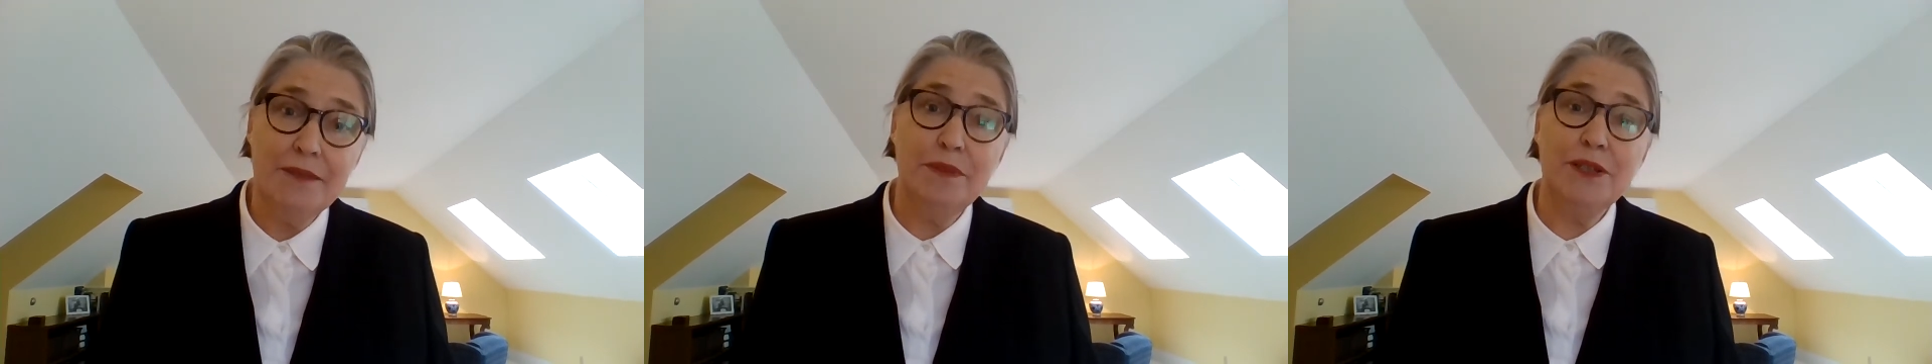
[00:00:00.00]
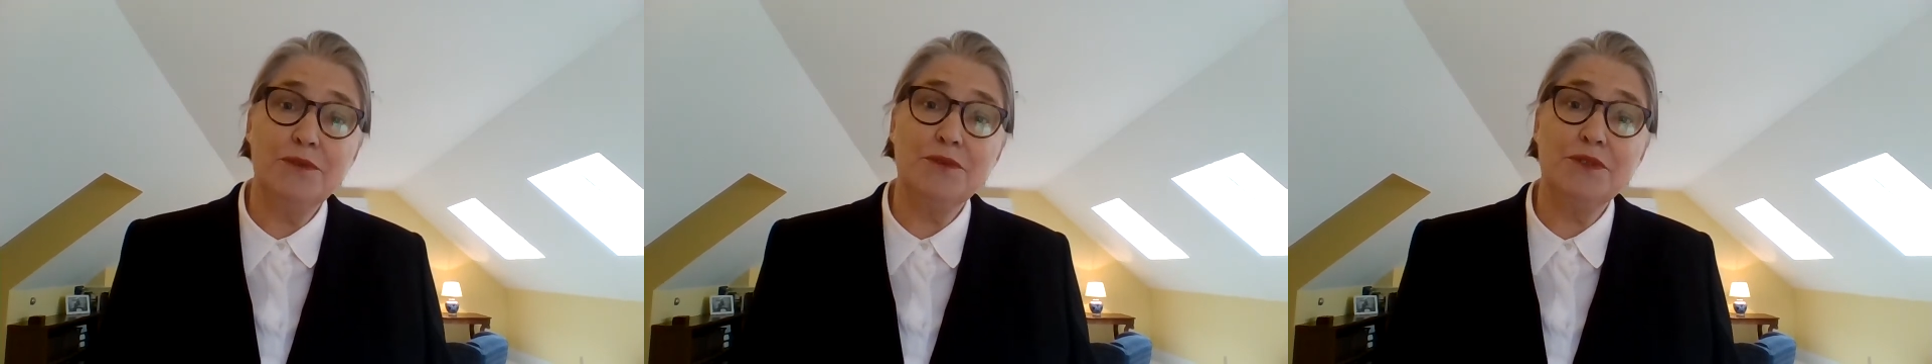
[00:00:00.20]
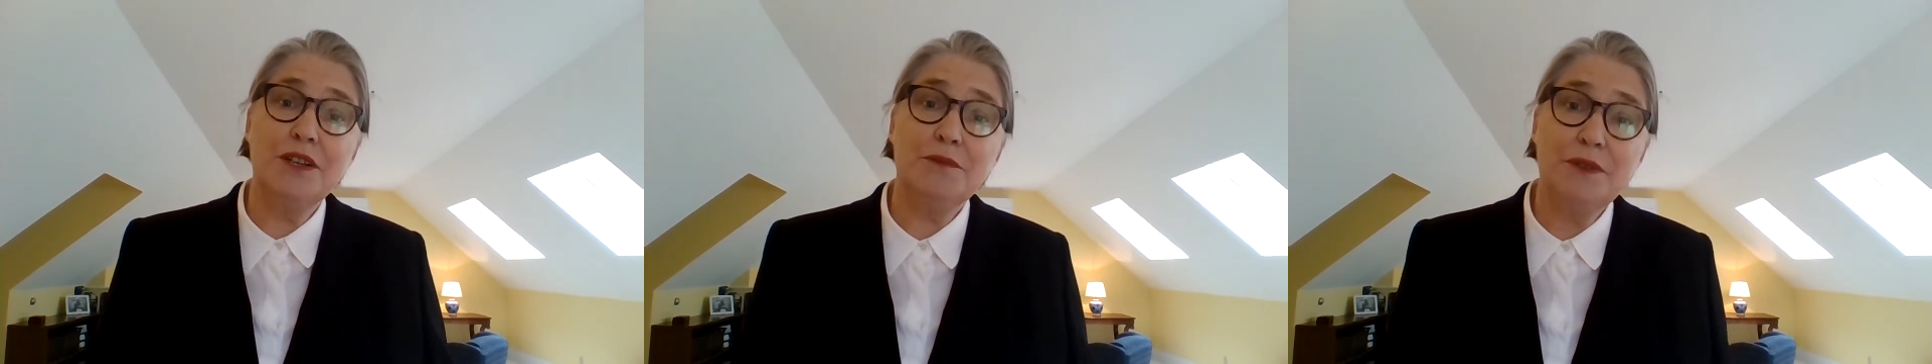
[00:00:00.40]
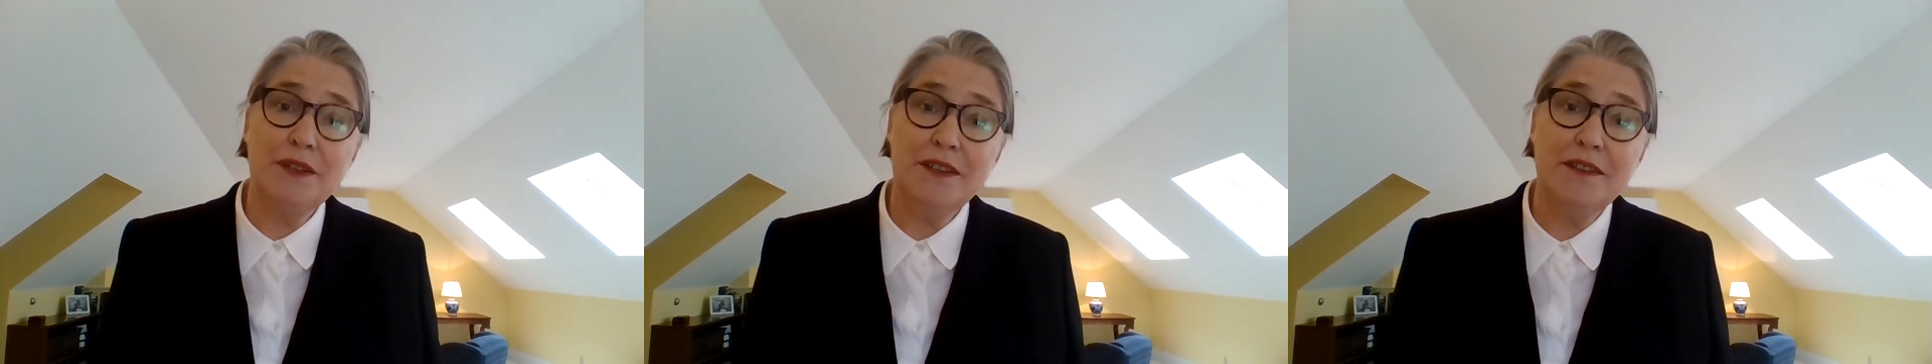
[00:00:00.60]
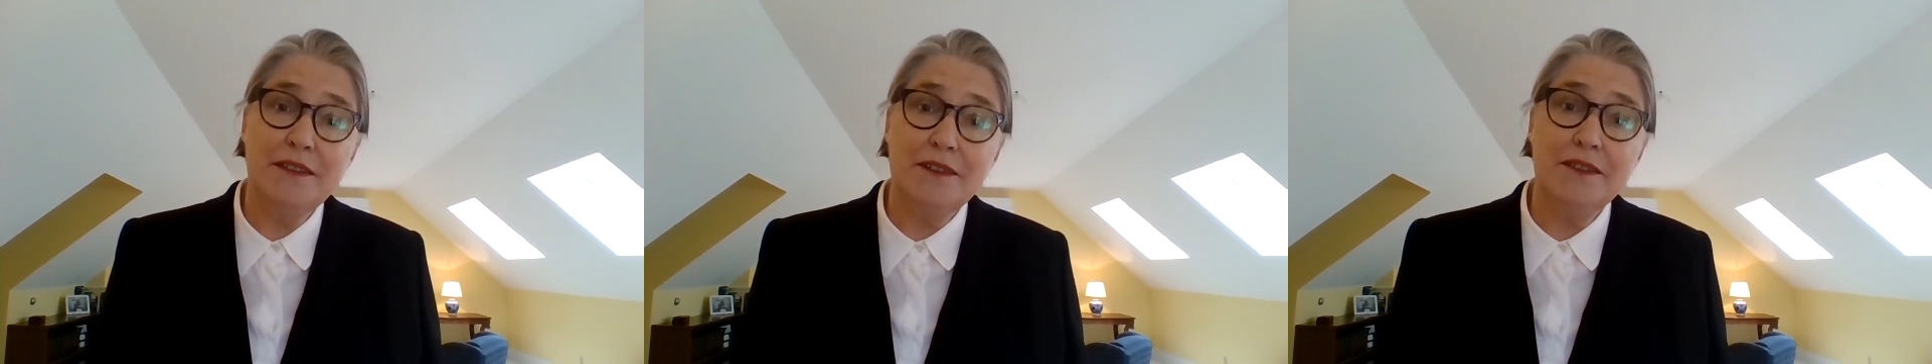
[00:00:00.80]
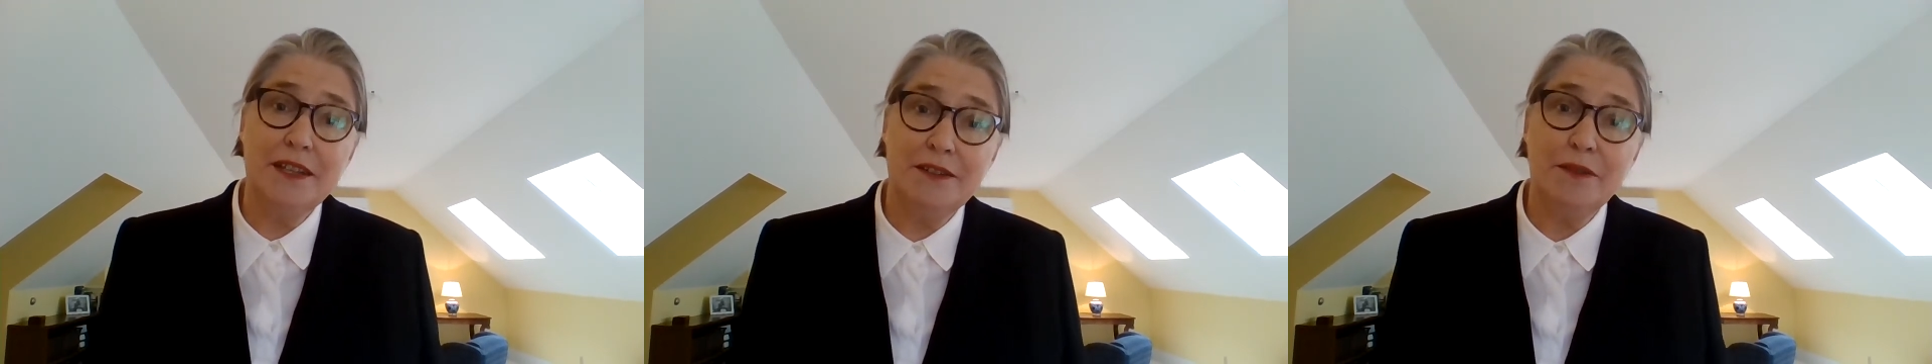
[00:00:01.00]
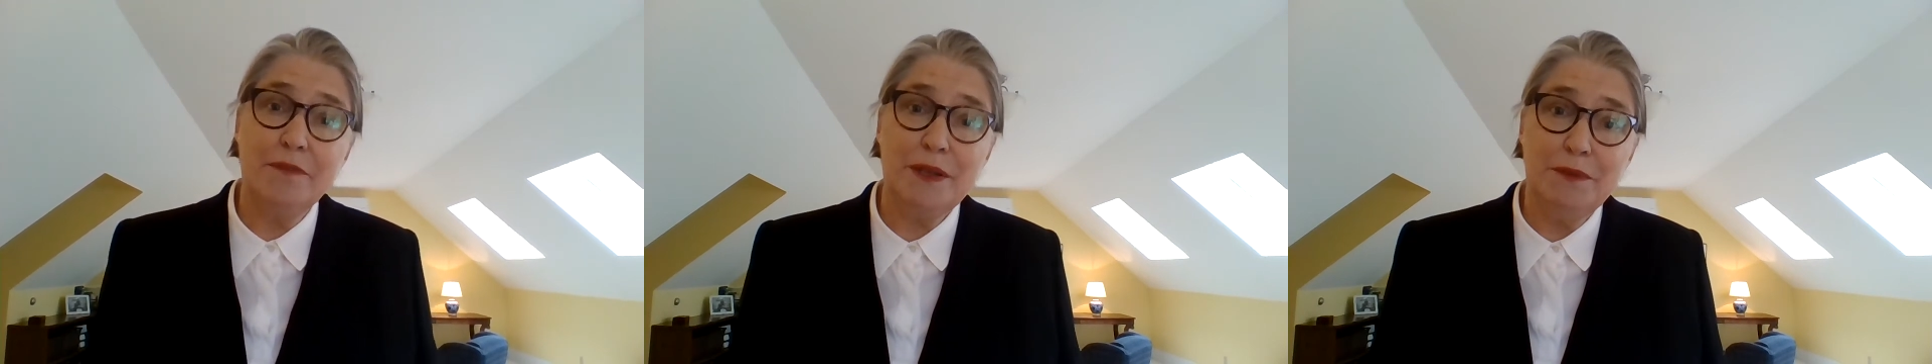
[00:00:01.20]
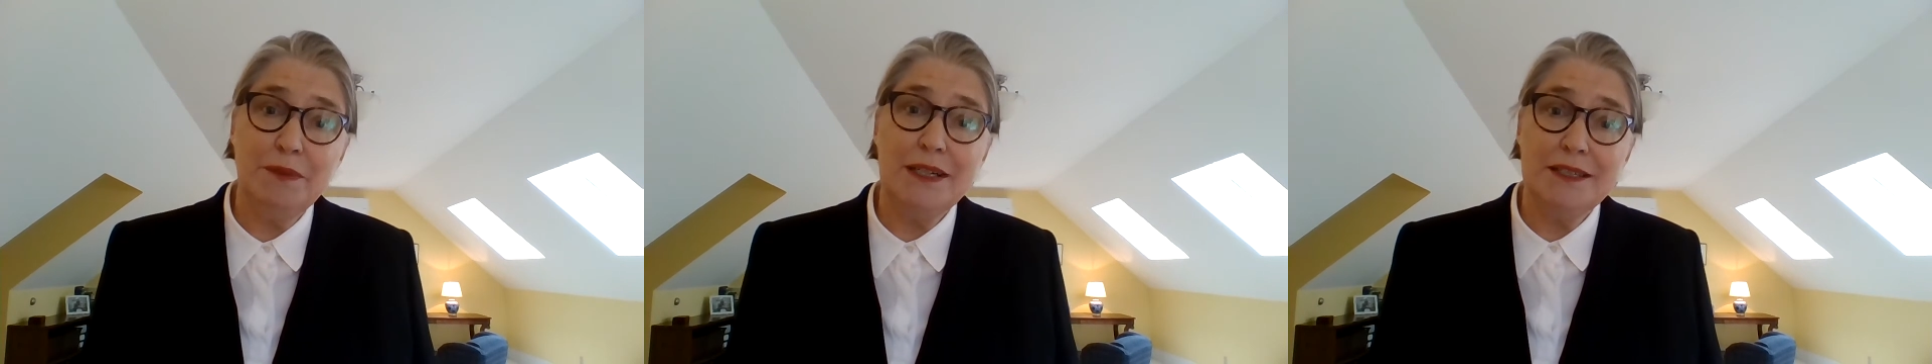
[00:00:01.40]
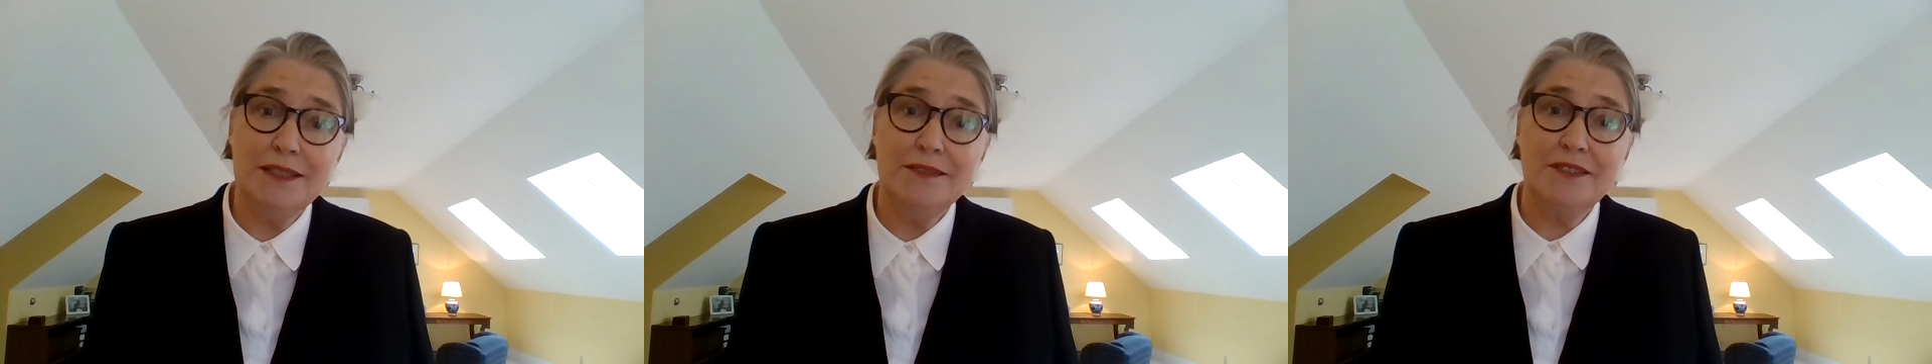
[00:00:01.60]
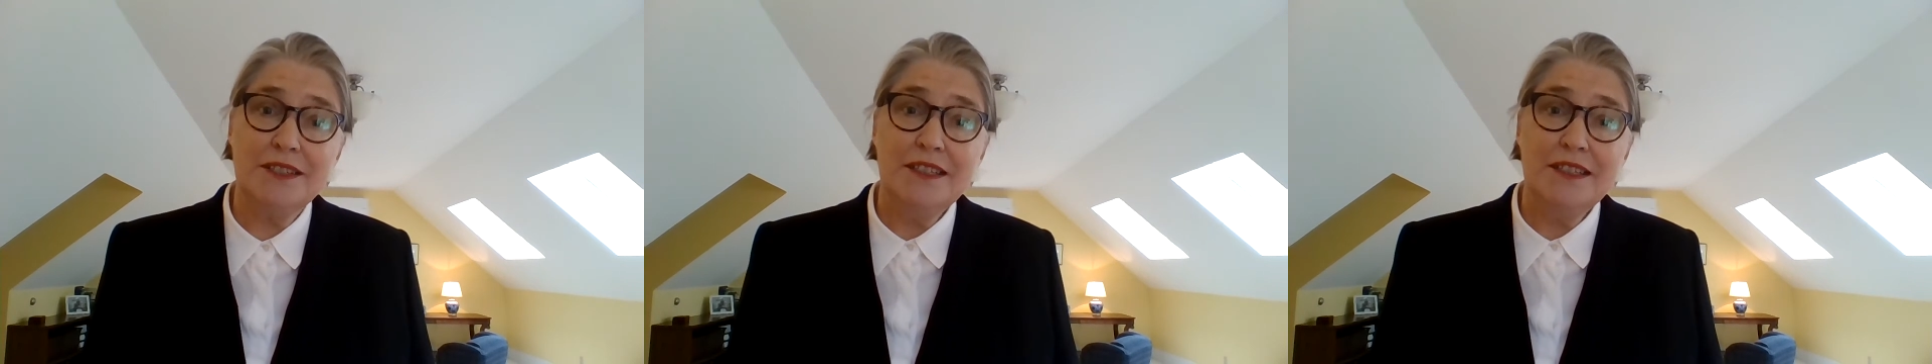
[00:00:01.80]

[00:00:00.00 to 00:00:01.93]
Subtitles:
but also within the therapy world.